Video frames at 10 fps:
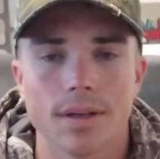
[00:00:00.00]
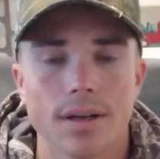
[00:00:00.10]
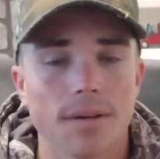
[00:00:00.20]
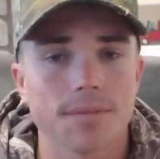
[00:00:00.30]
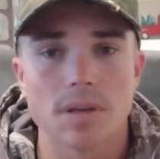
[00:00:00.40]

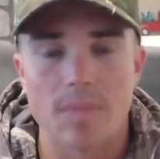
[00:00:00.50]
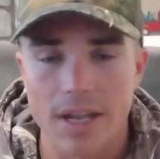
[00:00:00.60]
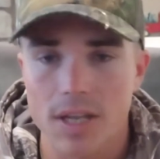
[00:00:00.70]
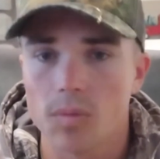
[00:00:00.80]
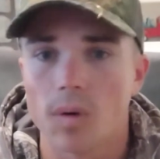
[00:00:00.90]
enough to
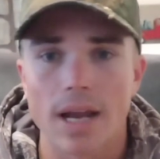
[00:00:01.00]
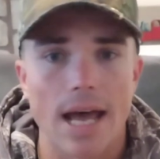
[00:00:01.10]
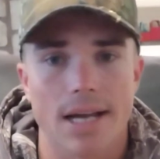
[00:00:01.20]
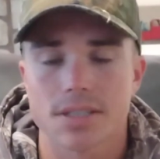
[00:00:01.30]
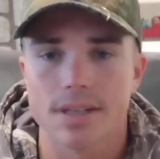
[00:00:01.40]
make you want to
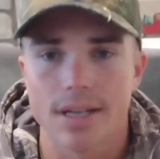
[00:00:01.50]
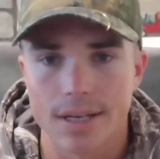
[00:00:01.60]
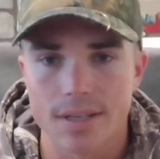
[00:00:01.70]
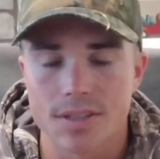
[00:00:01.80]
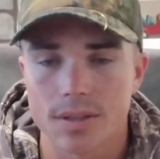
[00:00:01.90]
actually
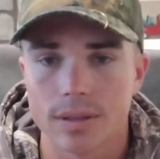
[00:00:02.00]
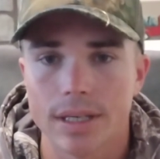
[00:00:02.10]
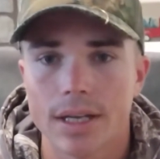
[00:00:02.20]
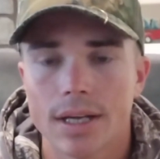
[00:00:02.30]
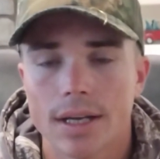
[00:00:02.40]
get into it.